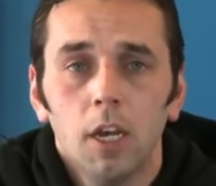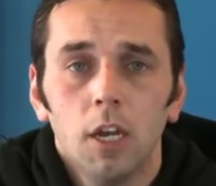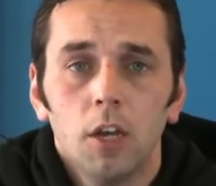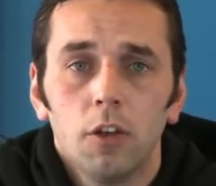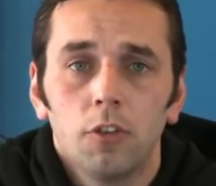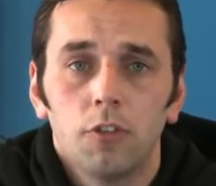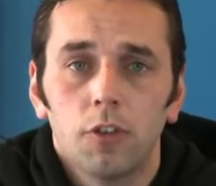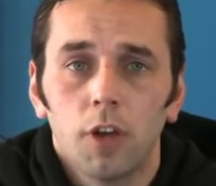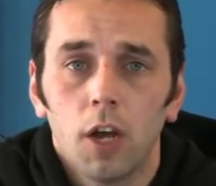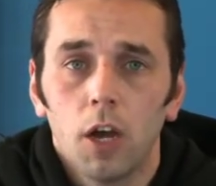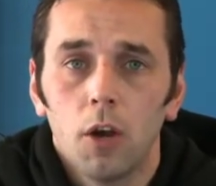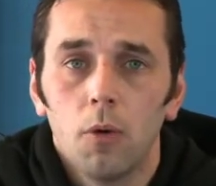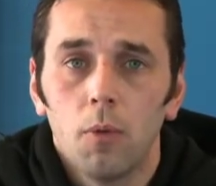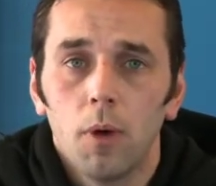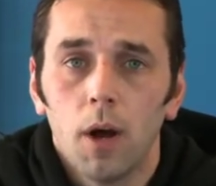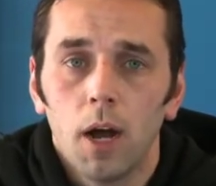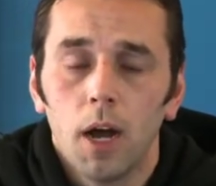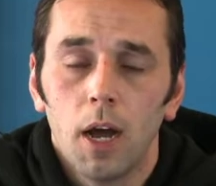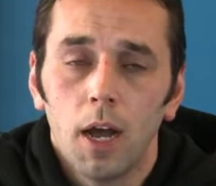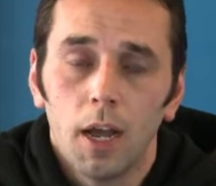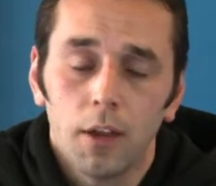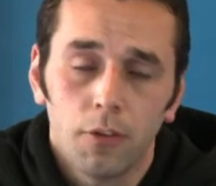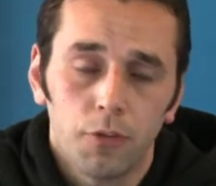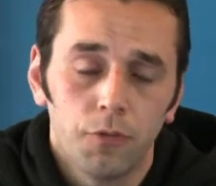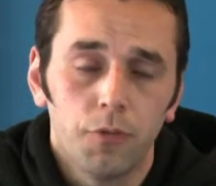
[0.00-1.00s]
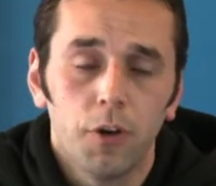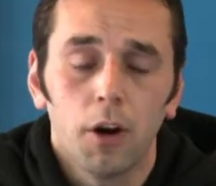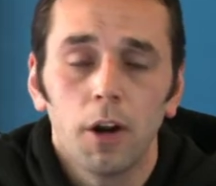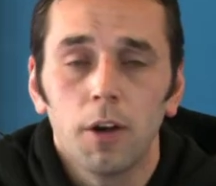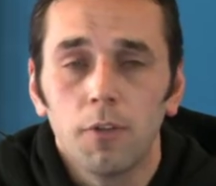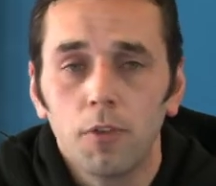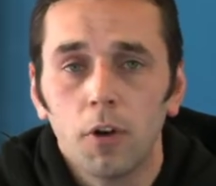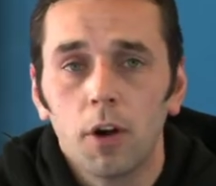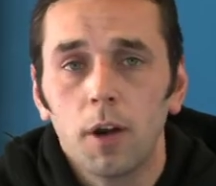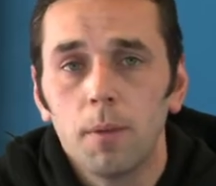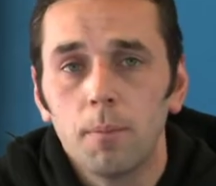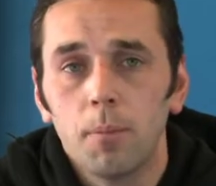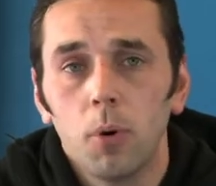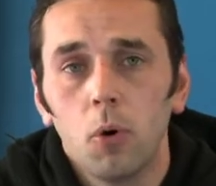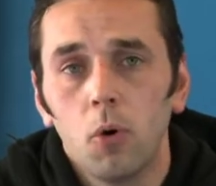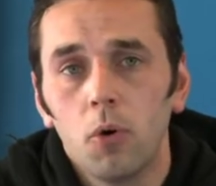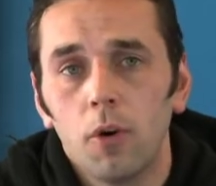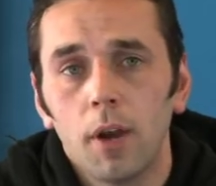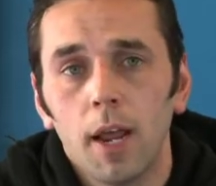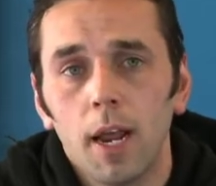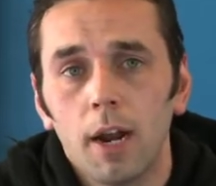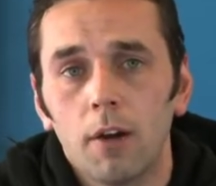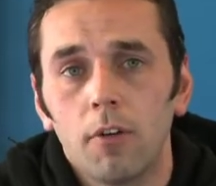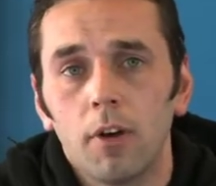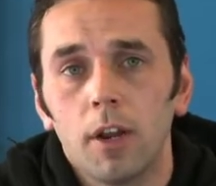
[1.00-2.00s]
So it's a very, very
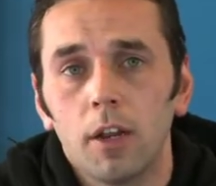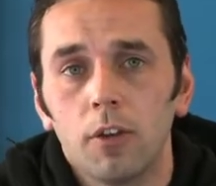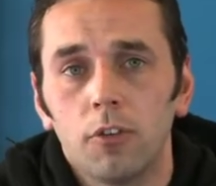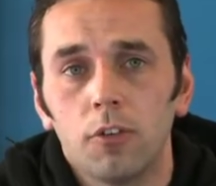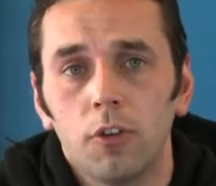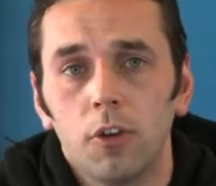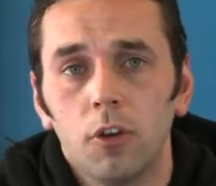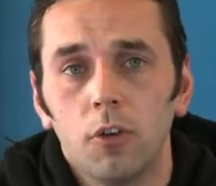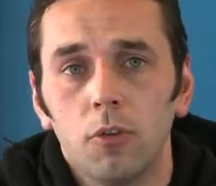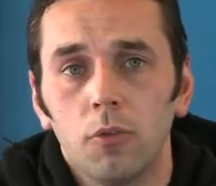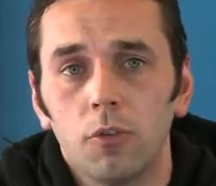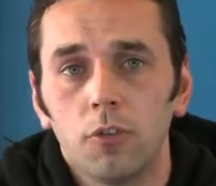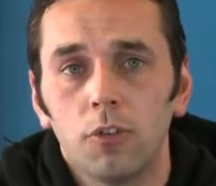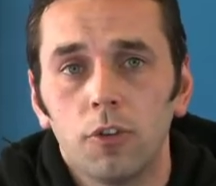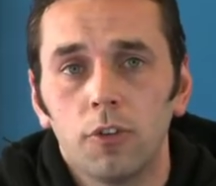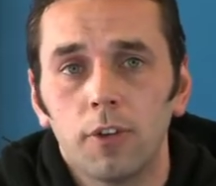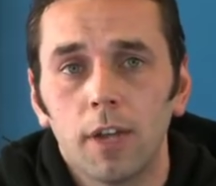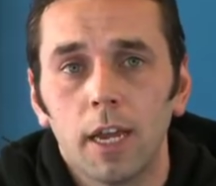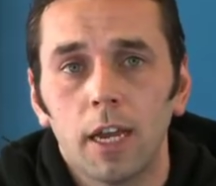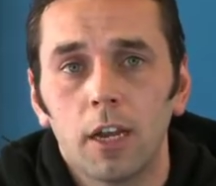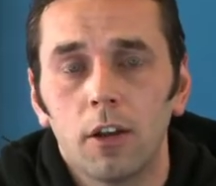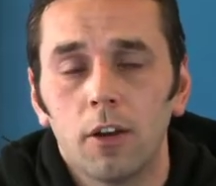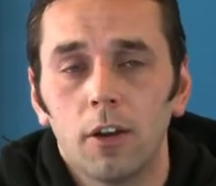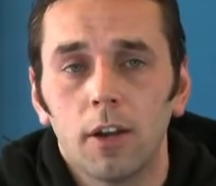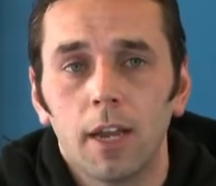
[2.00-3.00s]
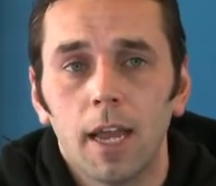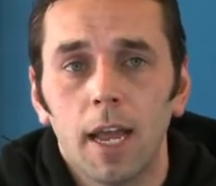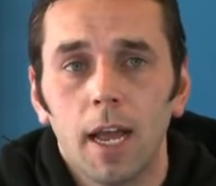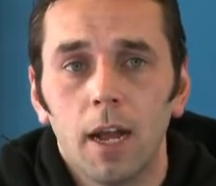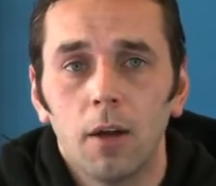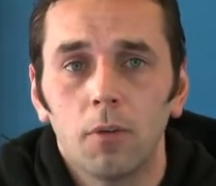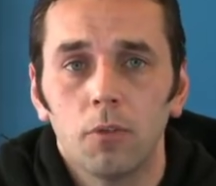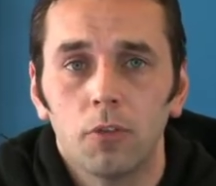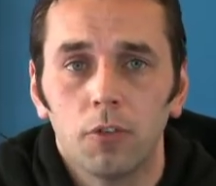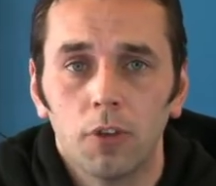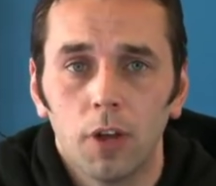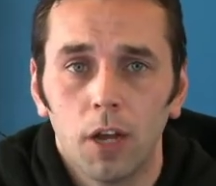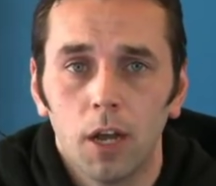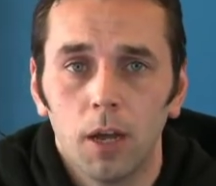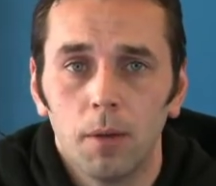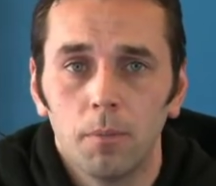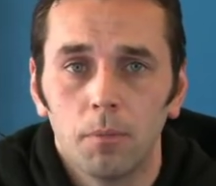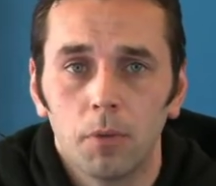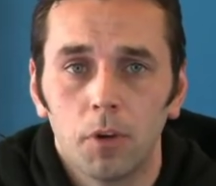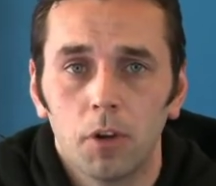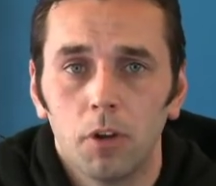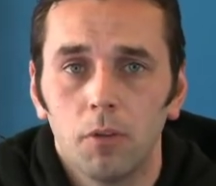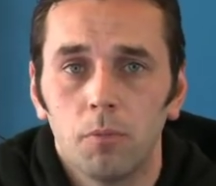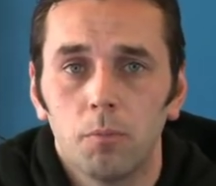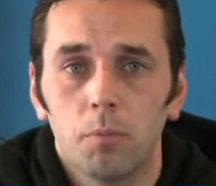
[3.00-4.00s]
important area to take into account,
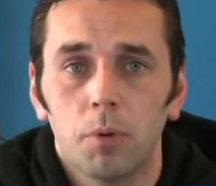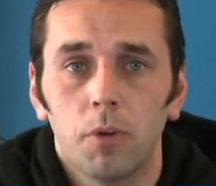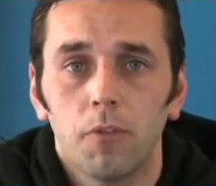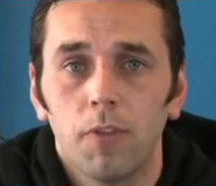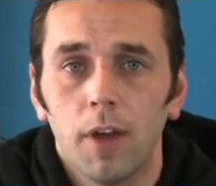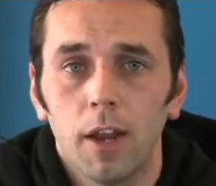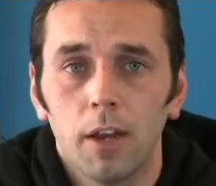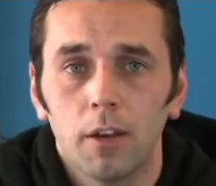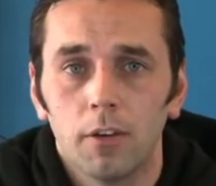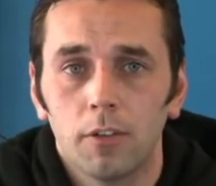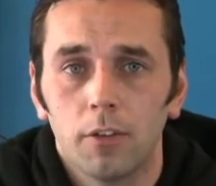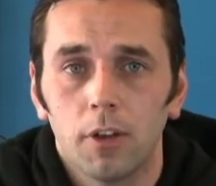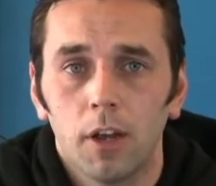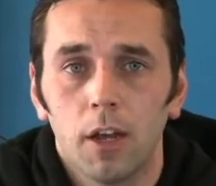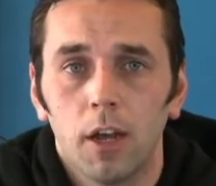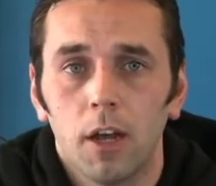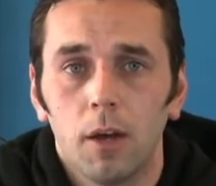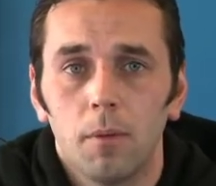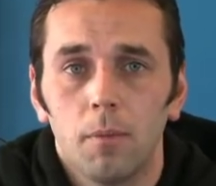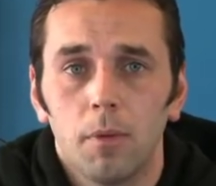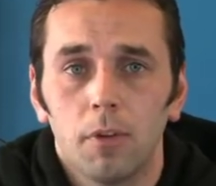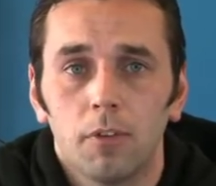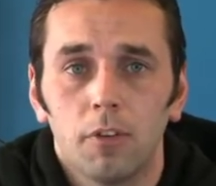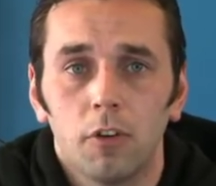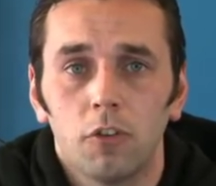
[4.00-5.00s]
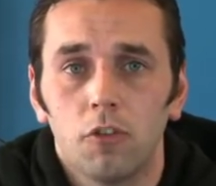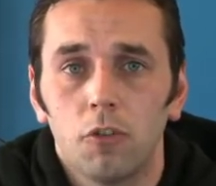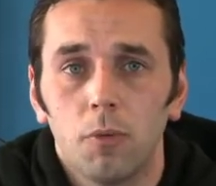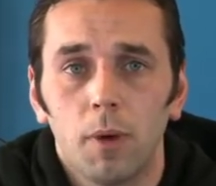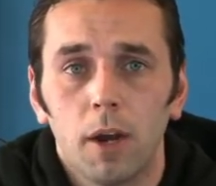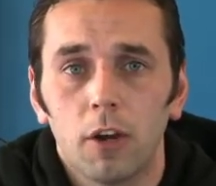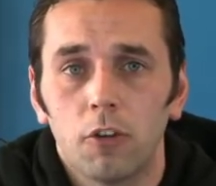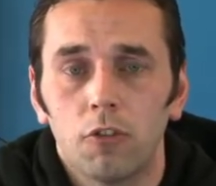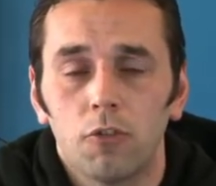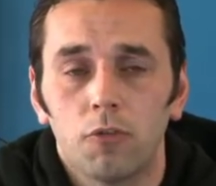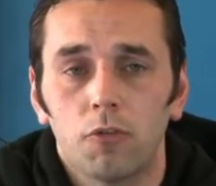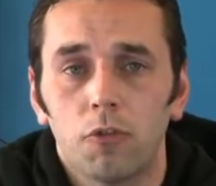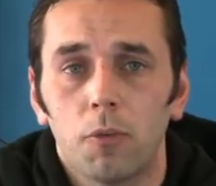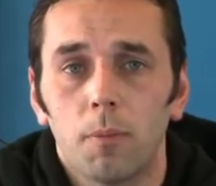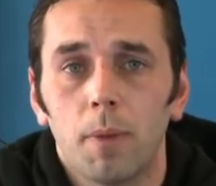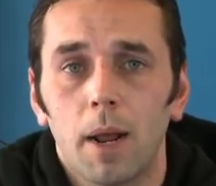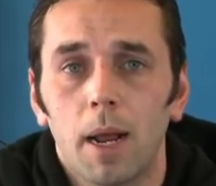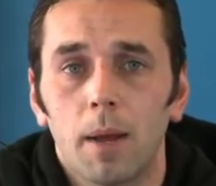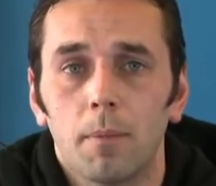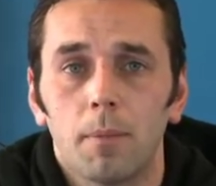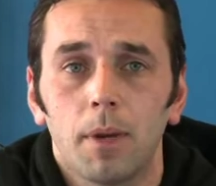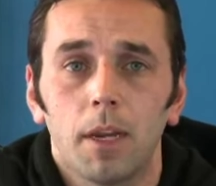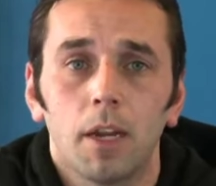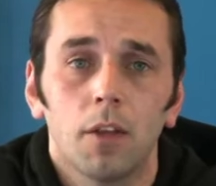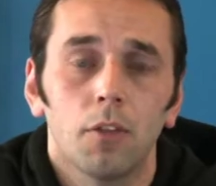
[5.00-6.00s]
can prevent a situation from
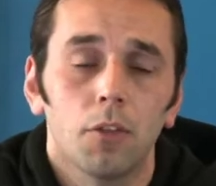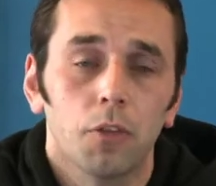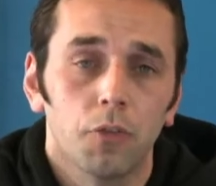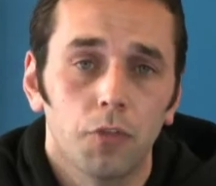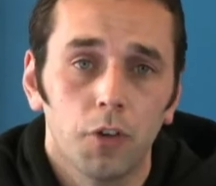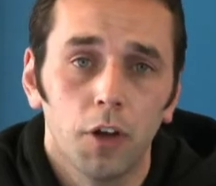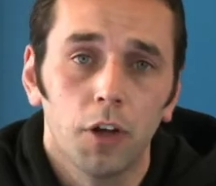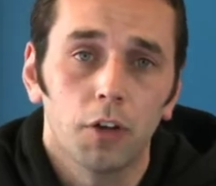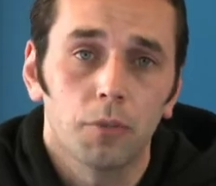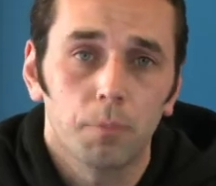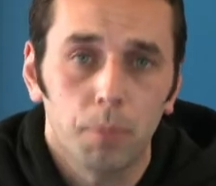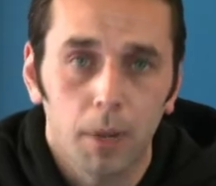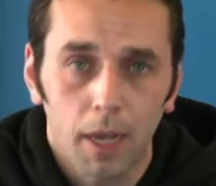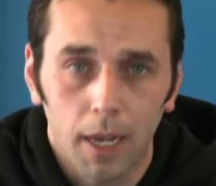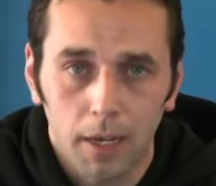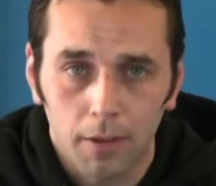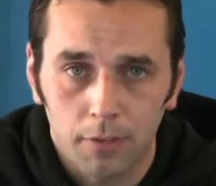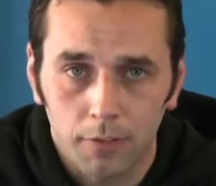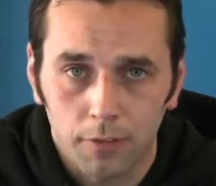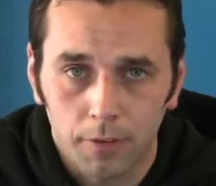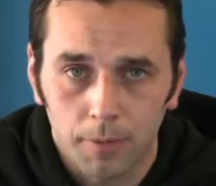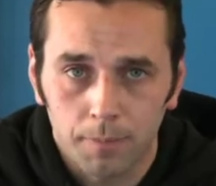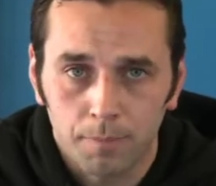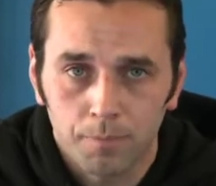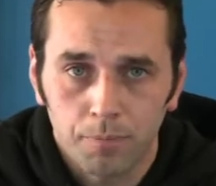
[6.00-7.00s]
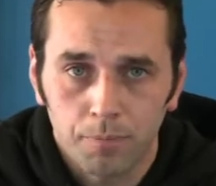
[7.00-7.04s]
happening in the first place.